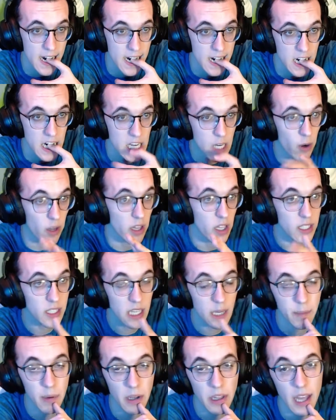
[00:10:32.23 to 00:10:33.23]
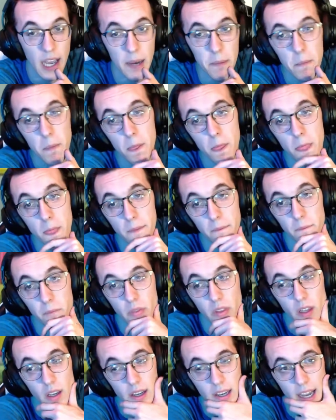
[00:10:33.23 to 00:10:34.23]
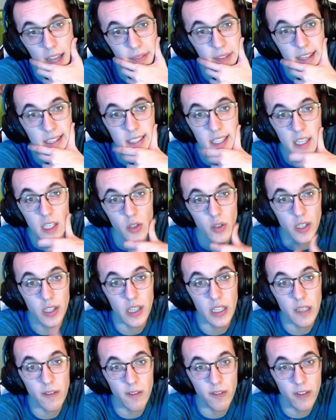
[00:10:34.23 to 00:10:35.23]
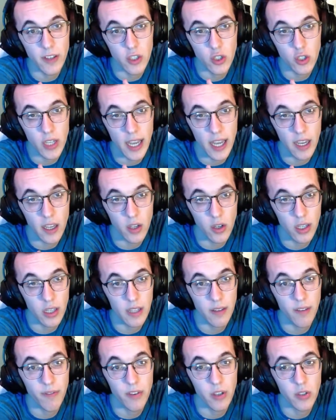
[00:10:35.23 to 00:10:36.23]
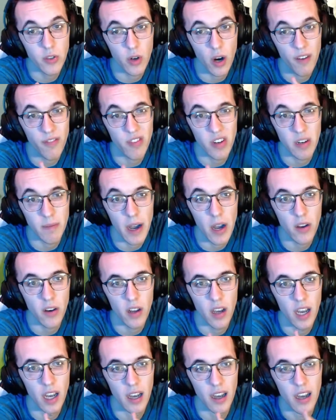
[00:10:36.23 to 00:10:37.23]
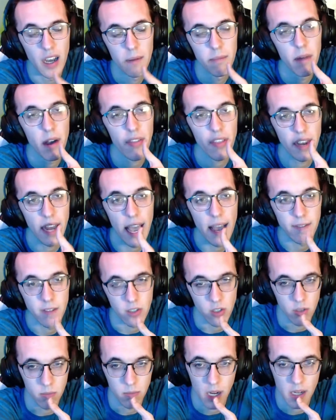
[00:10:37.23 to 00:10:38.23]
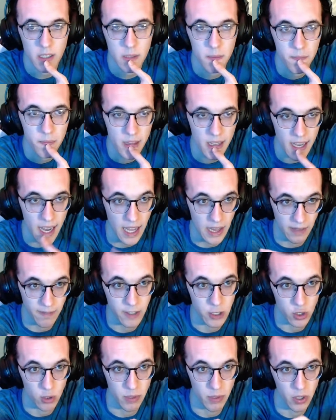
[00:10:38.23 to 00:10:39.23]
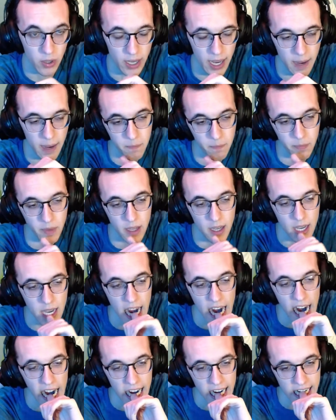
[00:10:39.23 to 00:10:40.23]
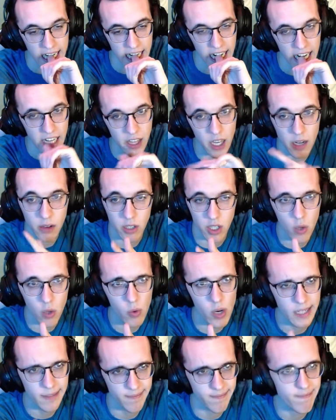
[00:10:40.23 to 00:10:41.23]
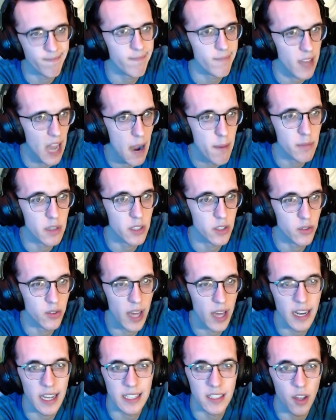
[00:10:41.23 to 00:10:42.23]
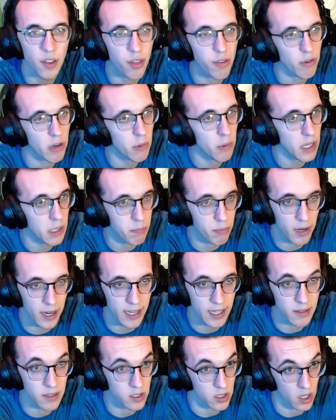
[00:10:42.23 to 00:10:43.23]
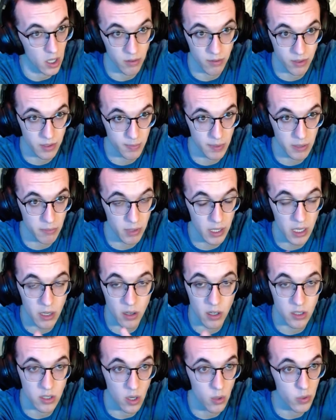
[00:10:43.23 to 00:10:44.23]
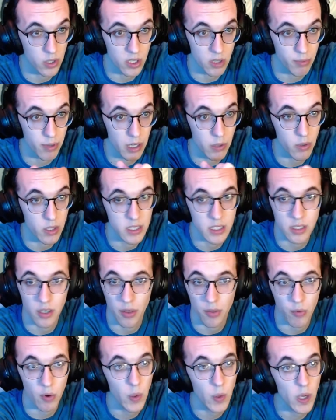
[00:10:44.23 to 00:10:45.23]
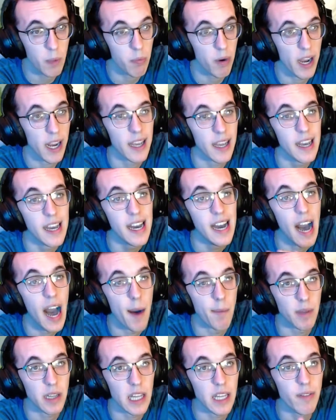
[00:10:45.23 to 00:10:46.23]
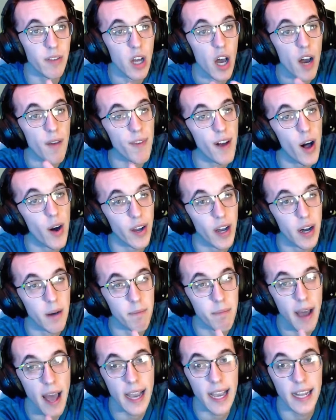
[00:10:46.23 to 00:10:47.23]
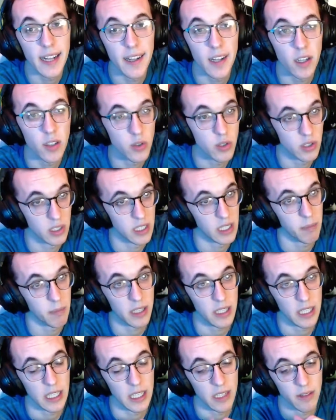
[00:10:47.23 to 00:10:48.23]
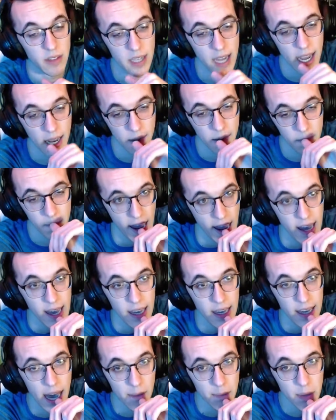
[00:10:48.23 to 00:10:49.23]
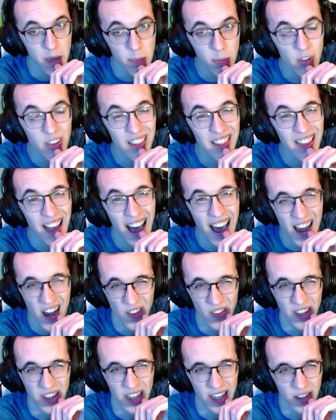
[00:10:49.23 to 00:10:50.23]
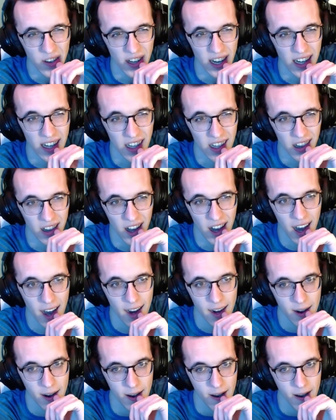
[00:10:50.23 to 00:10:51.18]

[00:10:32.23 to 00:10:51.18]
So I looked it up online, and they said you can leave a fish tank, you can leave a filter off for about a month and a half to 2 months, and the fish will be okay. And I thought, you know what? I'm gonna do that. It's a 3-week break, is all spring break, or is all winter break was. It's a 3-week break. I'm gonna leave it off. I'll come back and I'll do a deep cleaning of the tank. Yeah, people lie on the internet a lot.